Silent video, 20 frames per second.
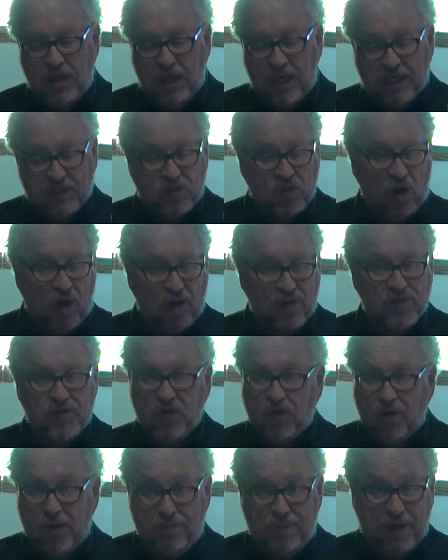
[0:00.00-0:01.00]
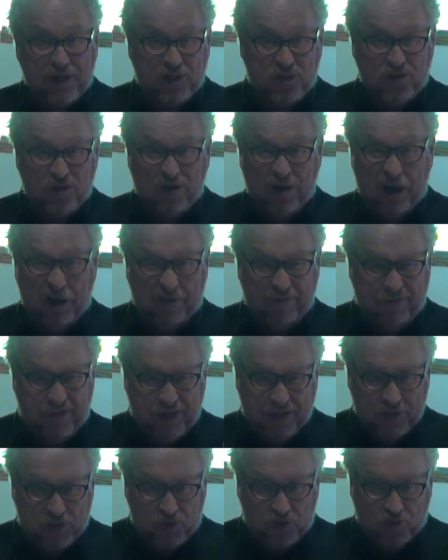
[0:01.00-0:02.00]
it's also a picture of
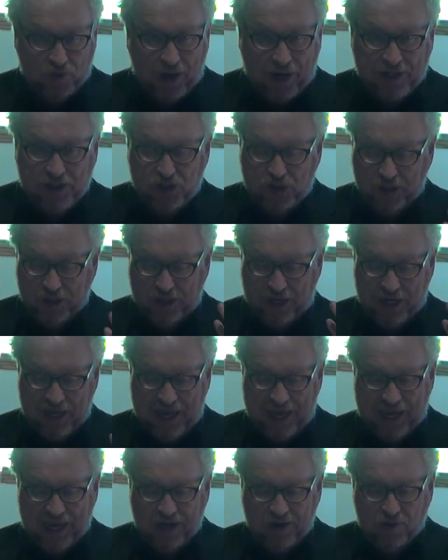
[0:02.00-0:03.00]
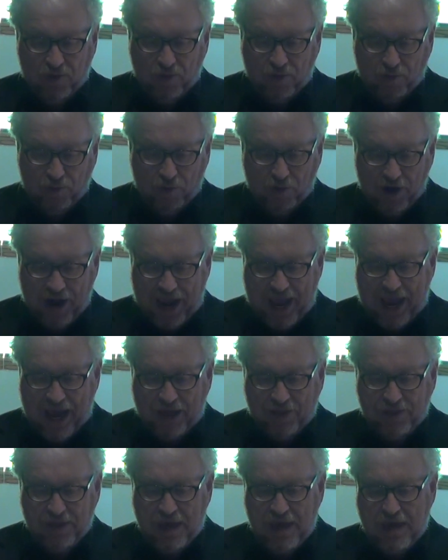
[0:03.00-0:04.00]
destruction and
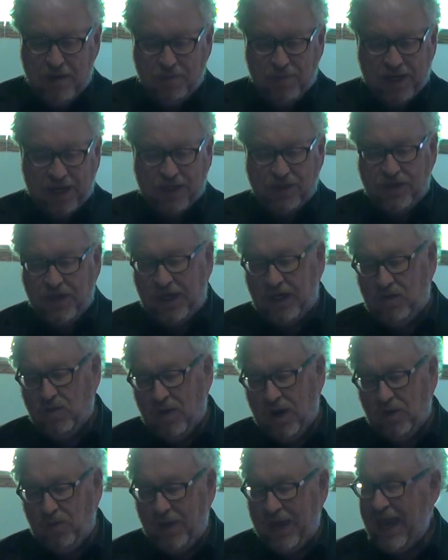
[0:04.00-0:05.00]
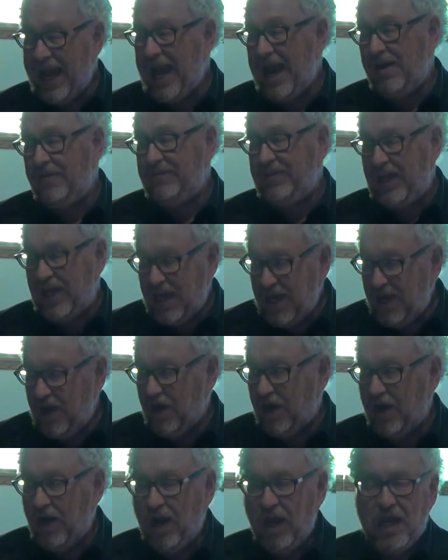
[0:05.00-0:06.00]
wrath. But I think what we have
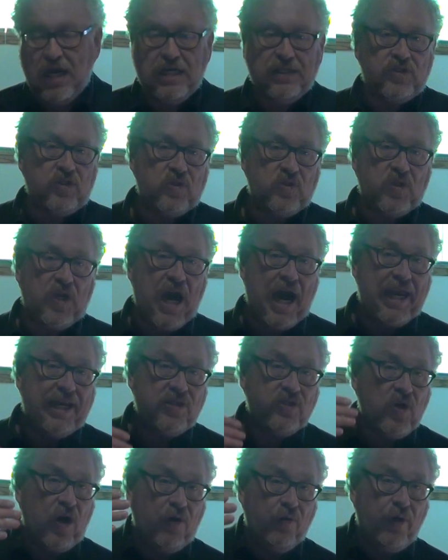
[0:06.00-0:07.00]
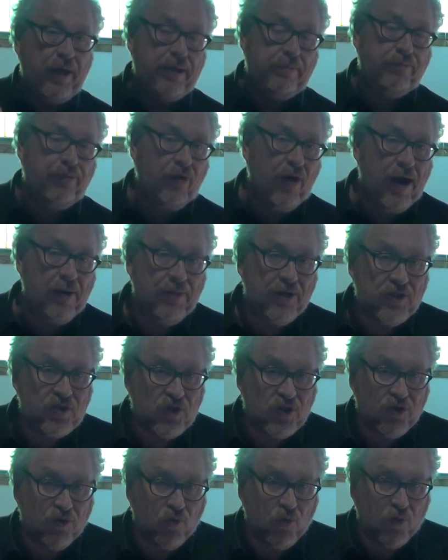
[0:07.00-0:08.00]
here, since God has already
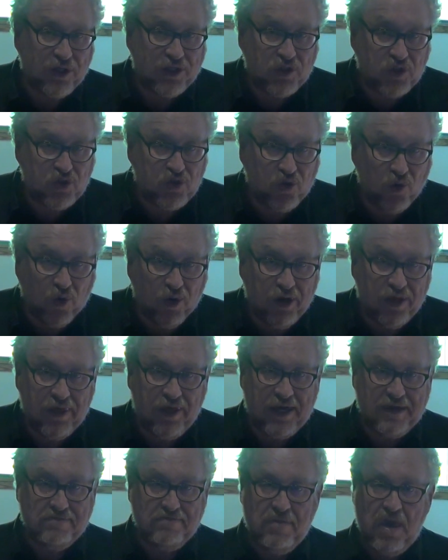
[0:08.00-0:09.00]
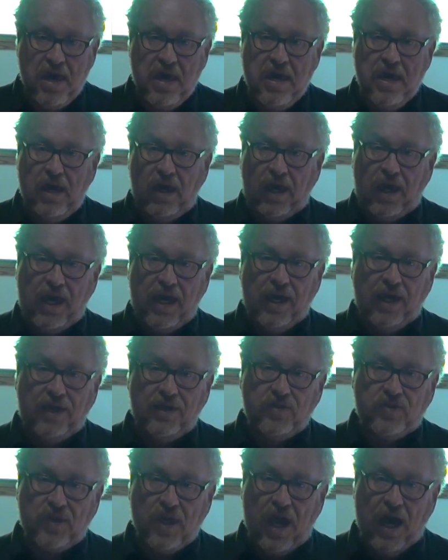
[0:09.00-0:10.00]
promised to restore them,
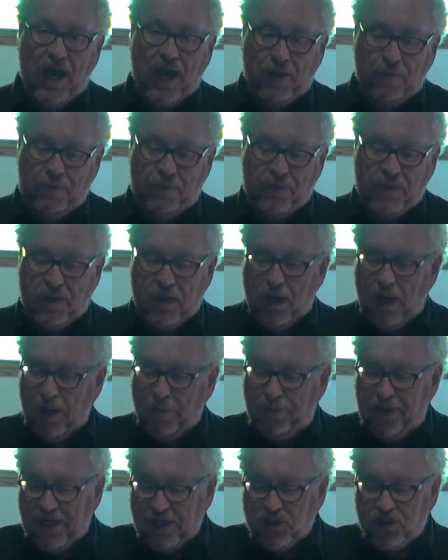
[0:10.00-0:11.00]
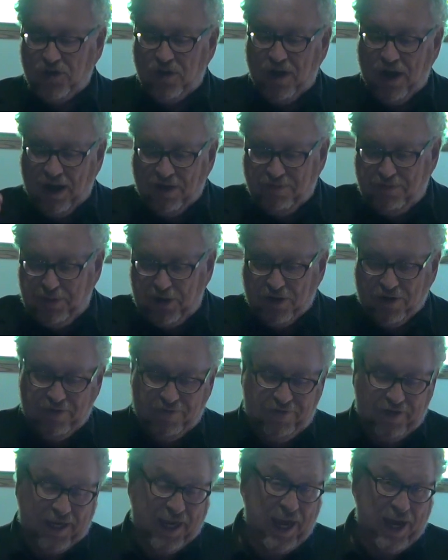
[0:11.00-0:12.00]
is a picture of
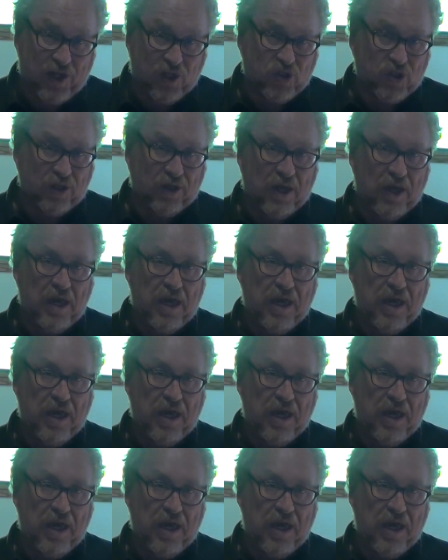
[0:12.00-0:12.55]
purification.